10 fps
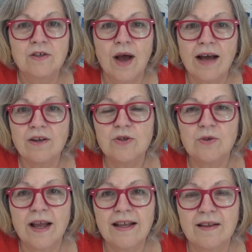so how did you
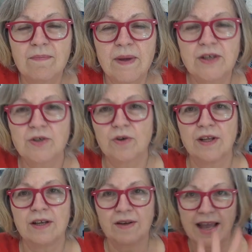like the picture
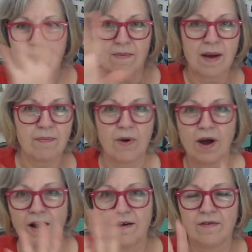that came up uh,